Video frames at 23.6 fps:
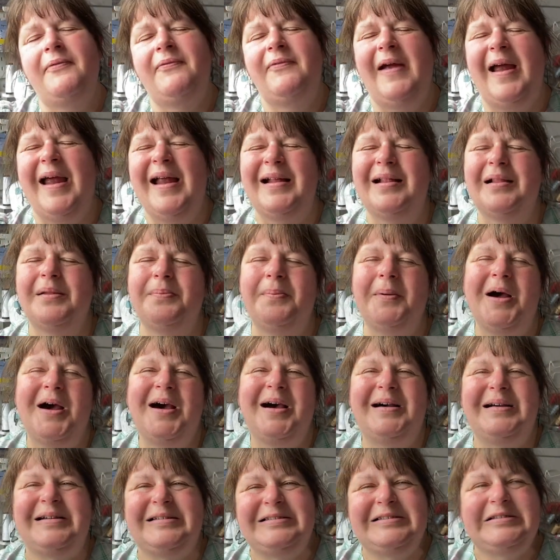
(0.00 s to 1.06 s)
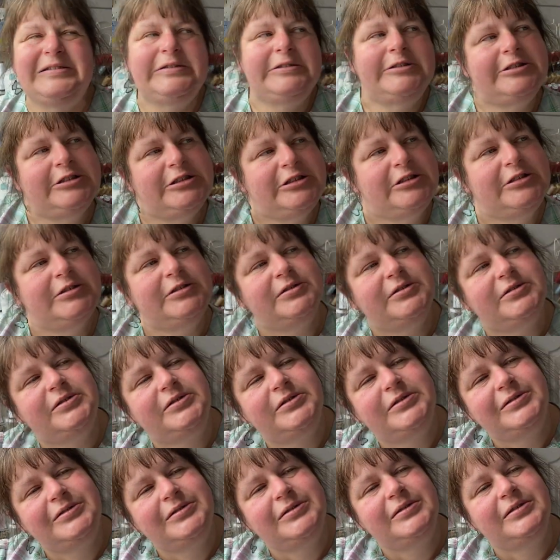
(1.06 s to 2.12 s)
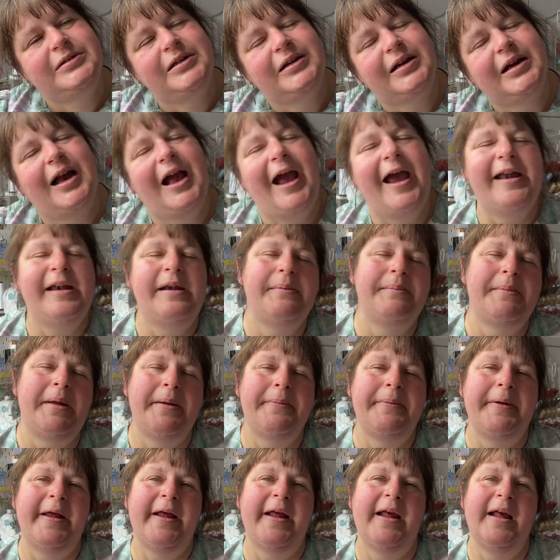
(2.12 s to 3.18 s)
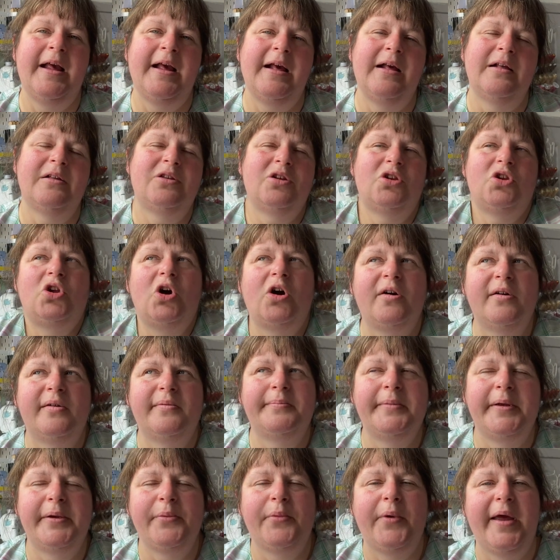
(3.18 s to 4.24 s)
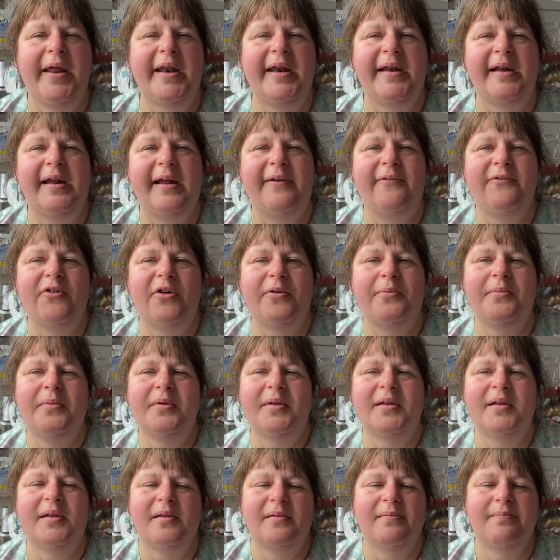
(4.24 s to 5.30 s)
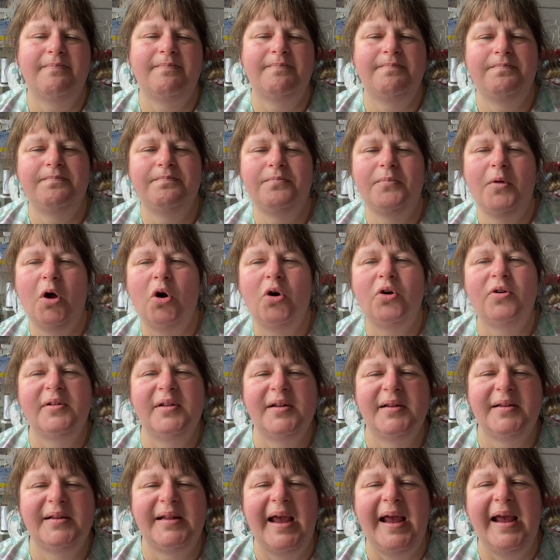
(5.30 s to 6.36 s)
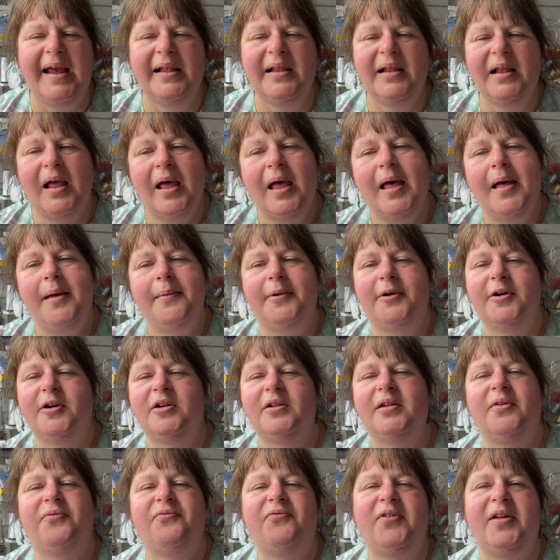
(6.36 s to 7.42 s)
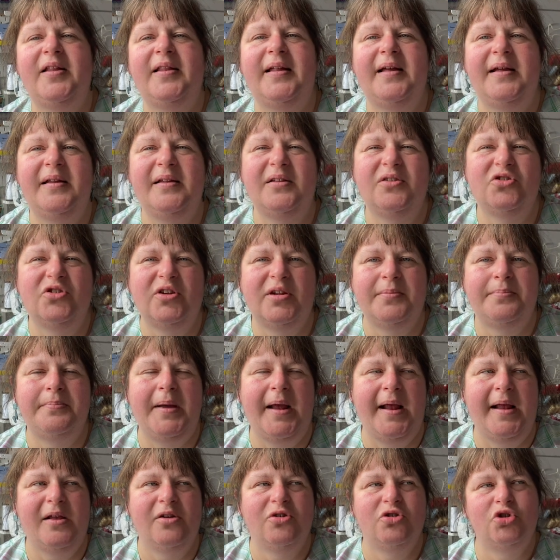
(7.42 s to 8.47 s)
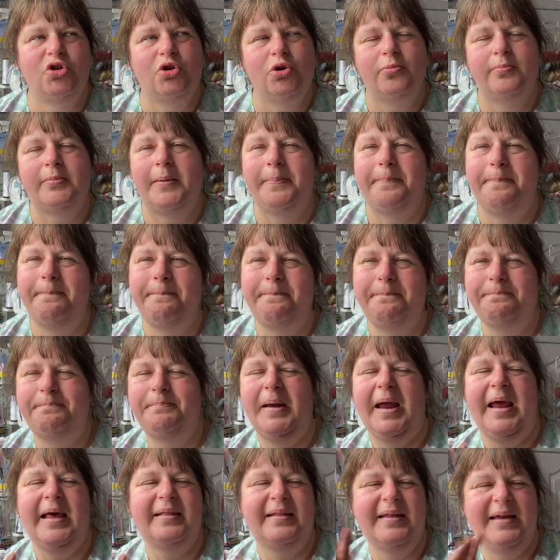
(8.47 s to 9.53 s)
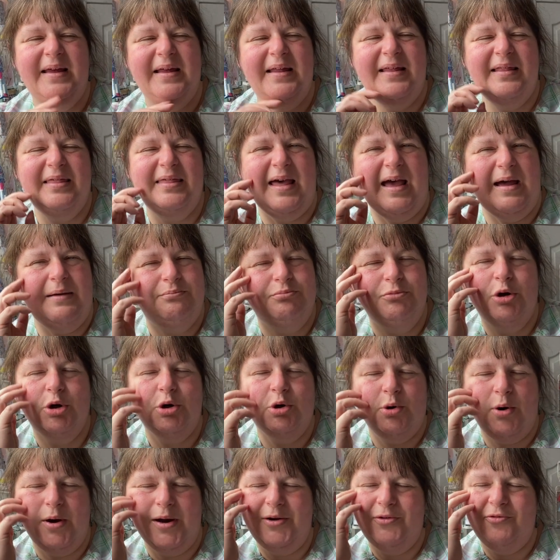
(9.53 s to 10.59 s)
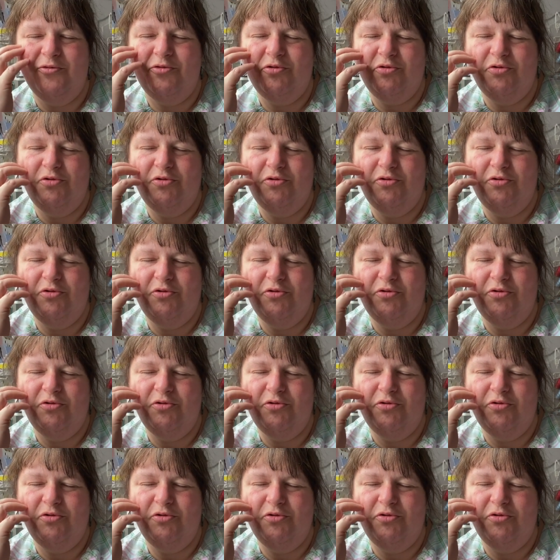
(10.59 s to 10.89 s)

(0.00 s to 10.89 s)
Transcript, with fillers: effect, but uh, kind of maybe stops me wearing it from on days, because I feel like it just might show my belly that I'm not quite